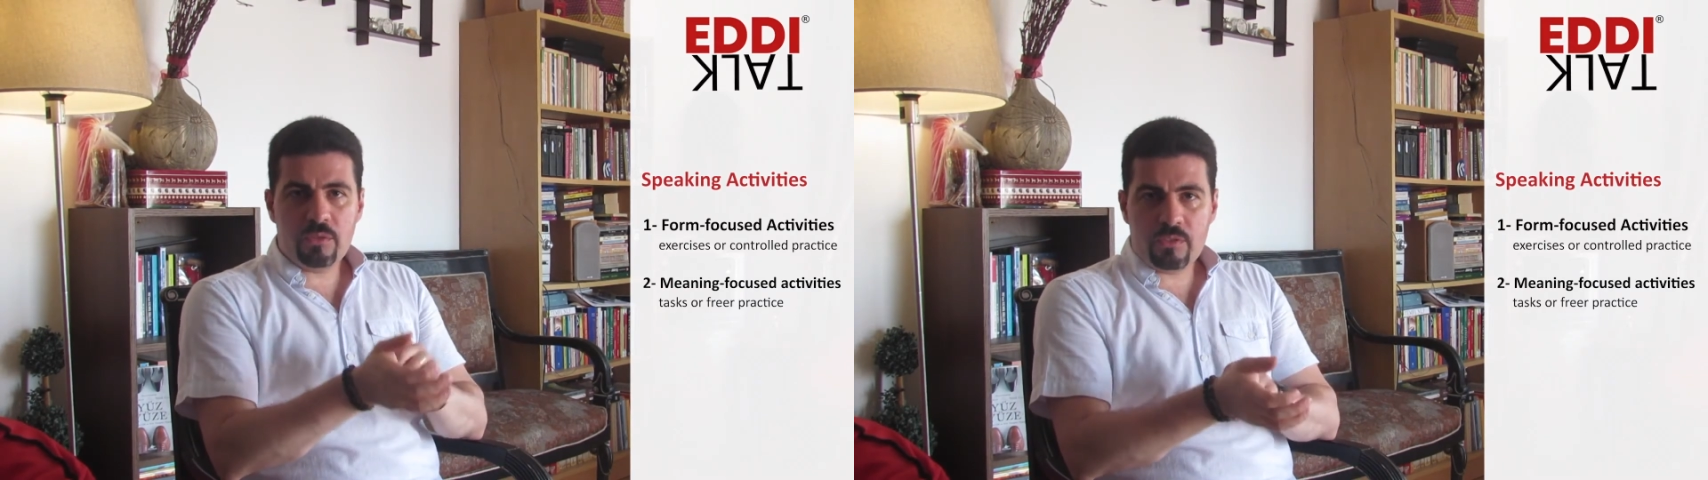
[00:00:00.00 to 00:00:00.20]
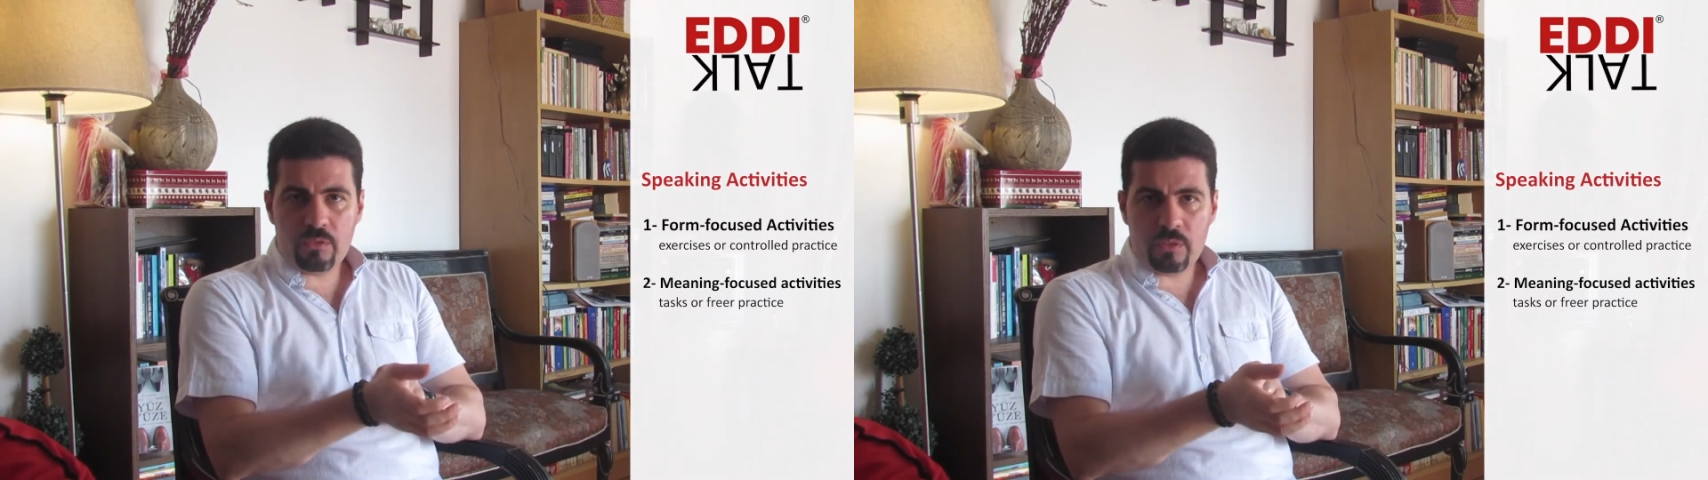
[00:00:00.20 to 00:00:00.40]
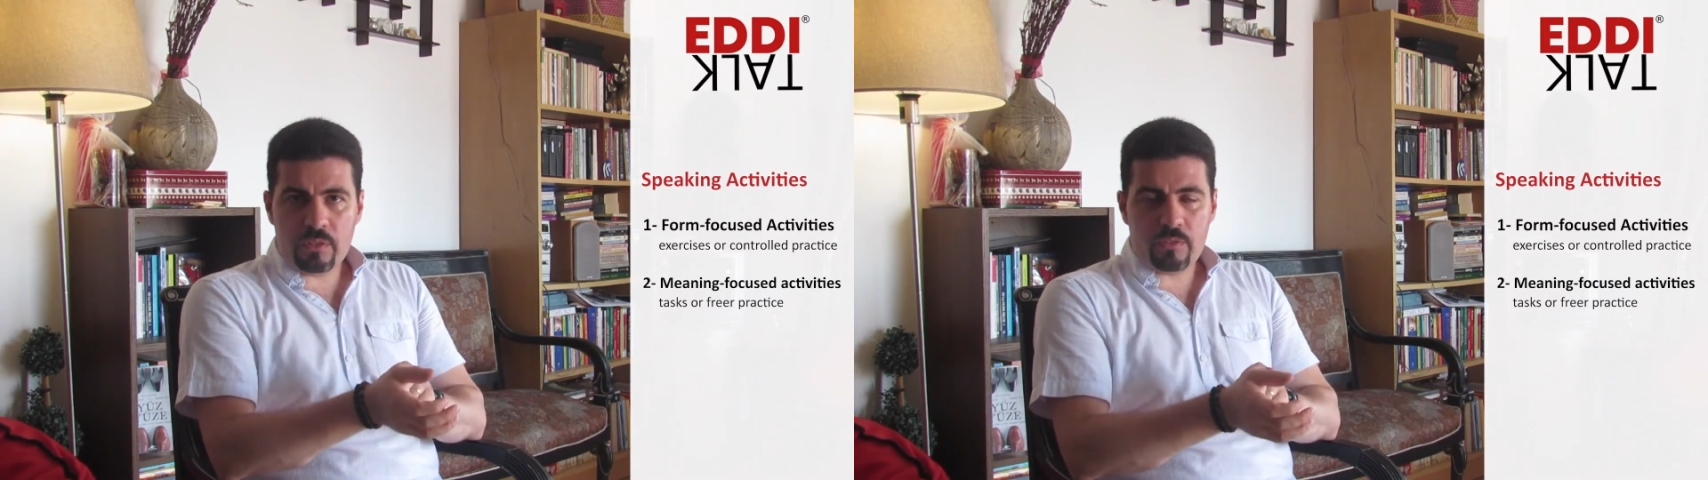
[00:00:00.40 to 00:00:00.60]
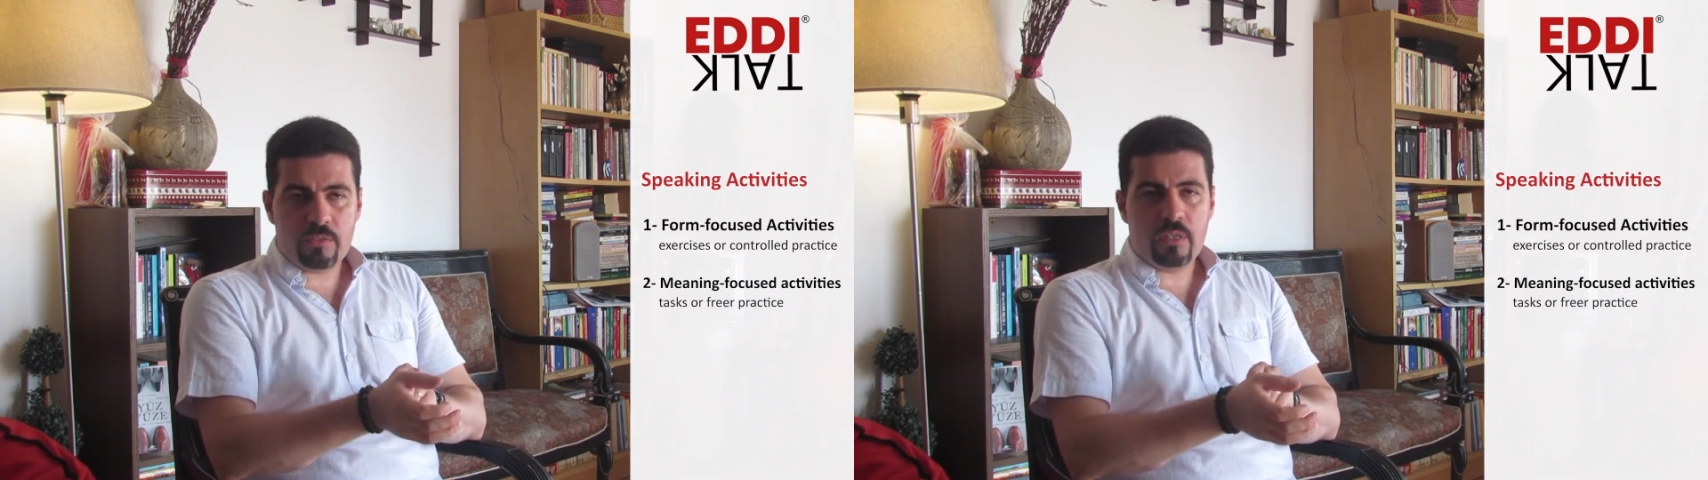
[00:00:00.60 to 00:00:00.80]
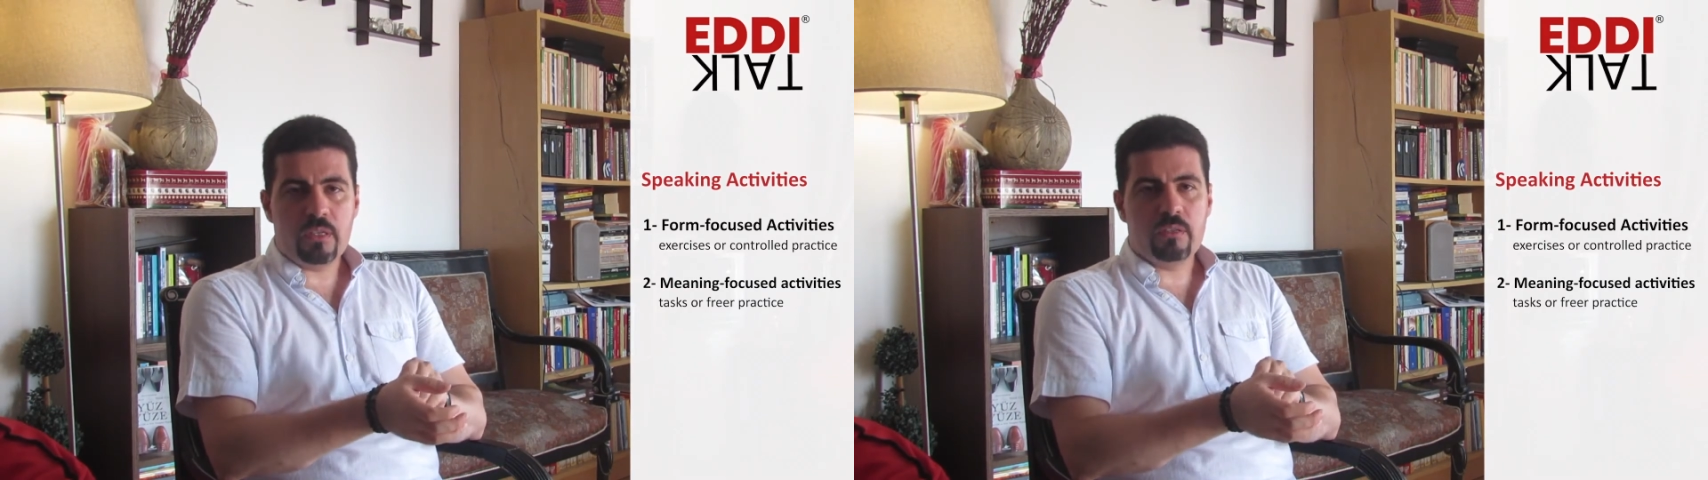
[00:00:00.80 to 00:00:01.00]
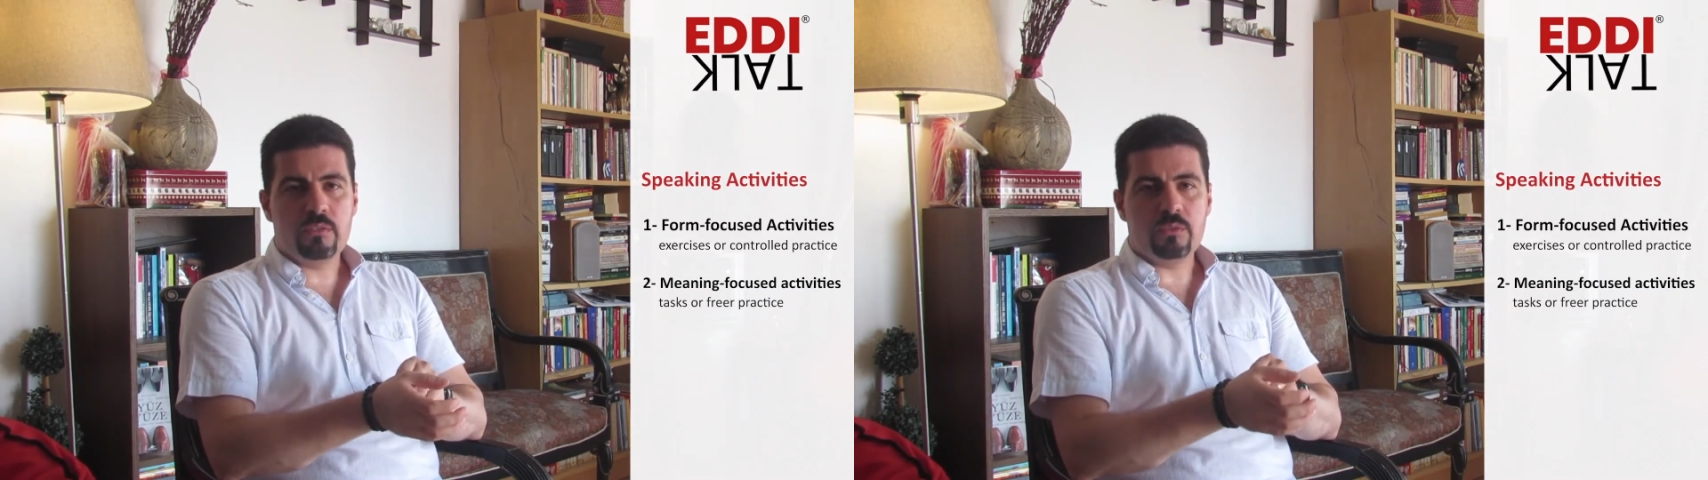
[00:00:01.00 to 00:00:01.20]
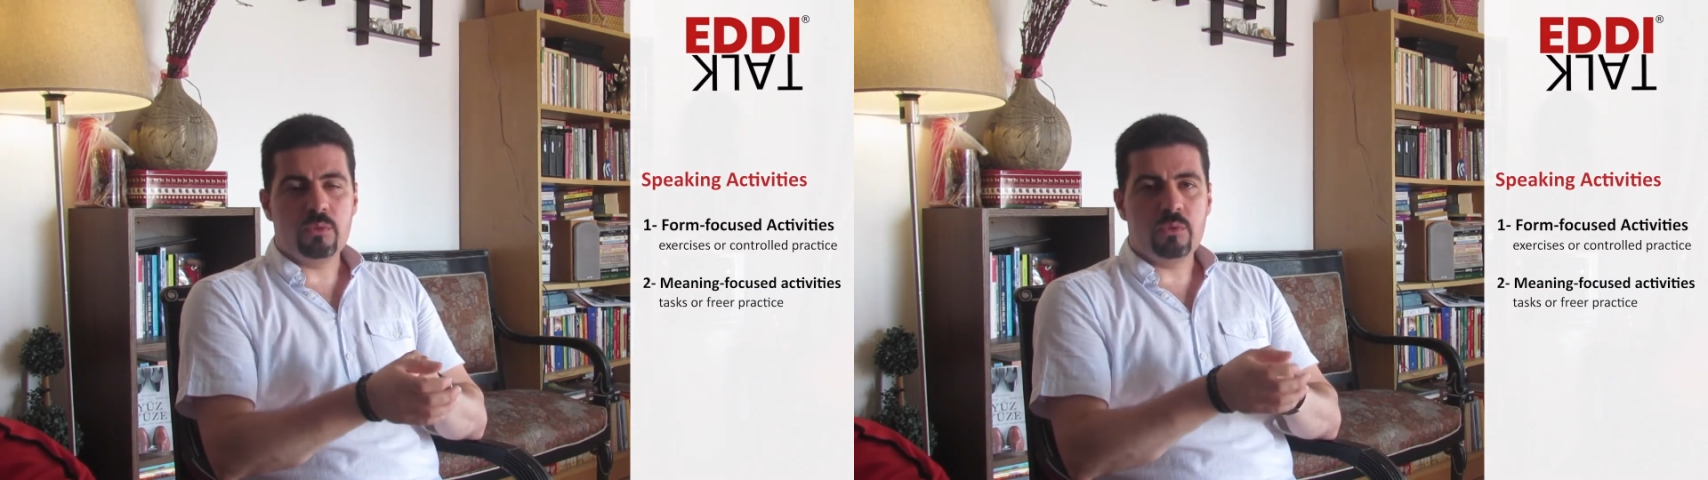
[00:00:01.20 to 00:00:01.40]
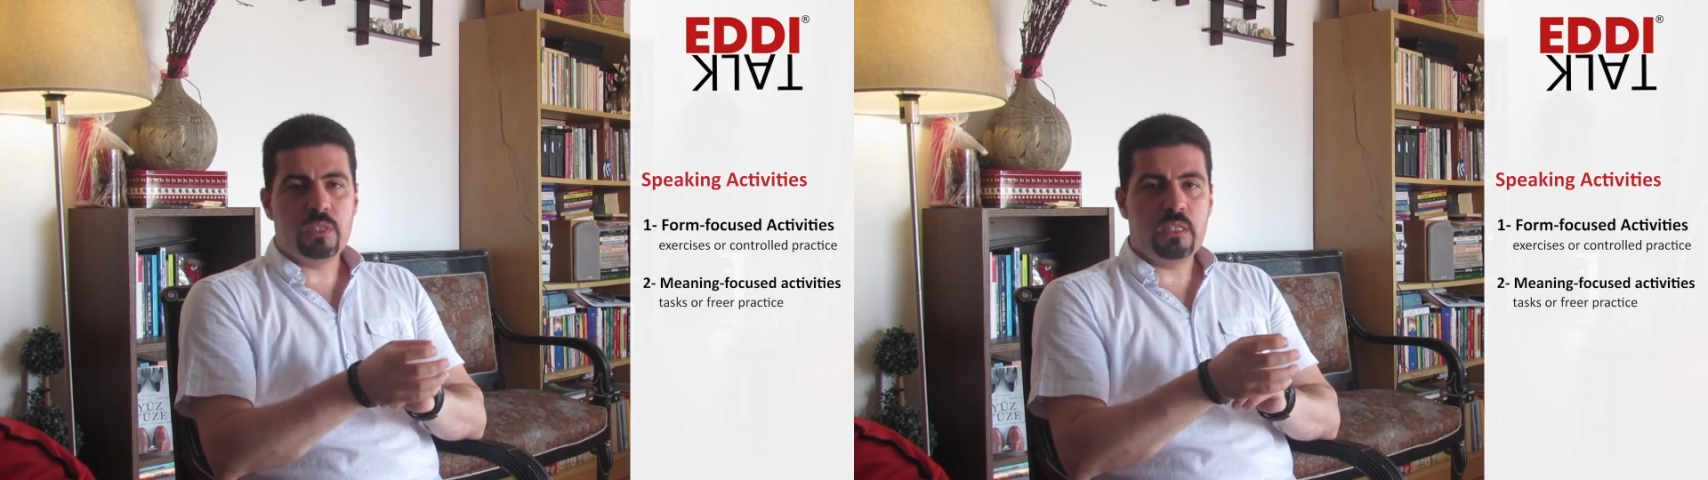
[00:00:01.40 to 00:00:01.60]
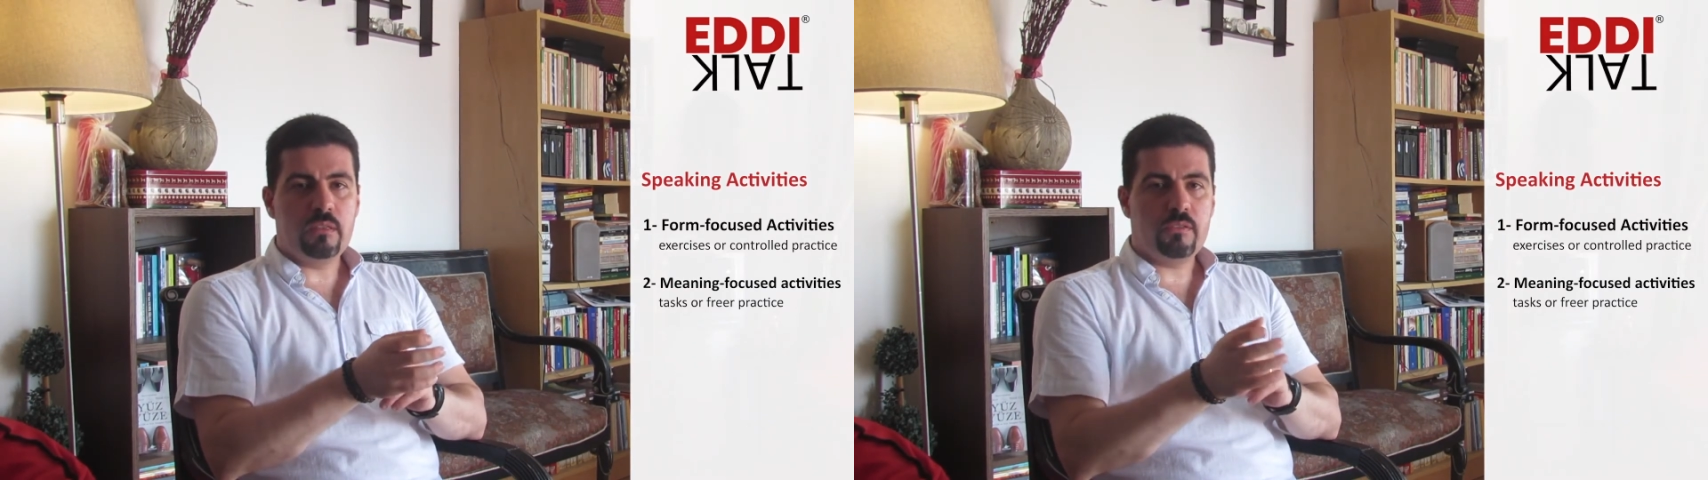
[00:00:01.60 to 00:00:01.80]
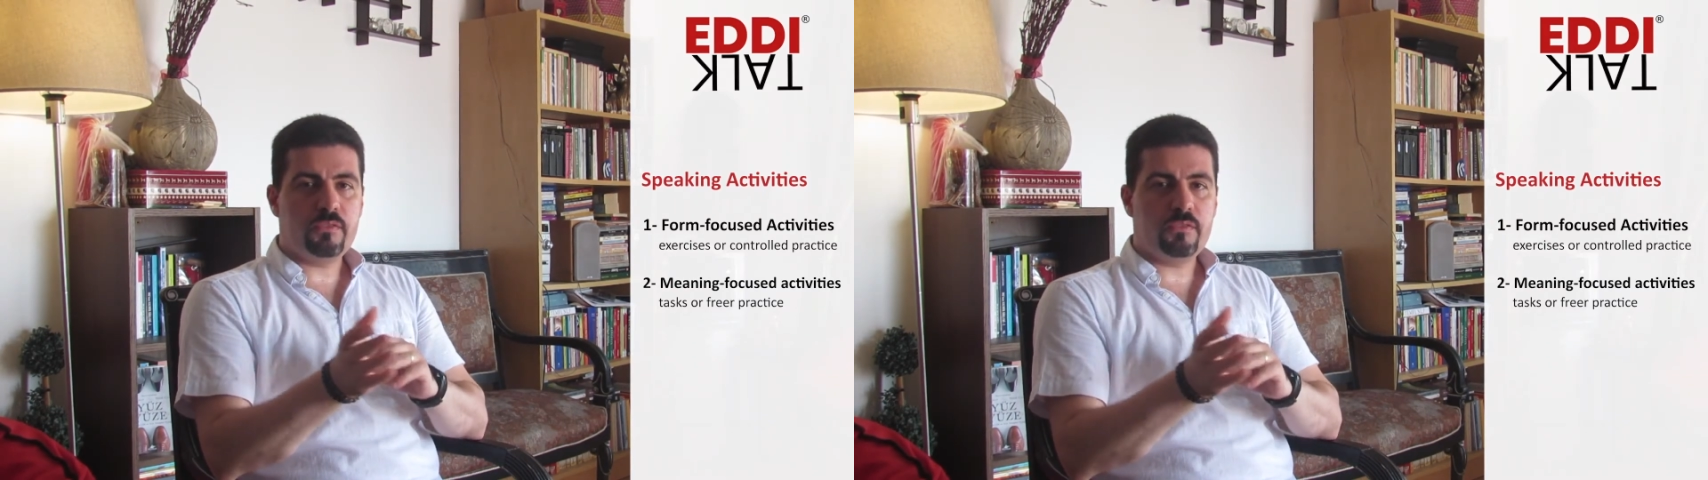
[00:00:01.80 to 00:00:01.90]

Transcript: students through the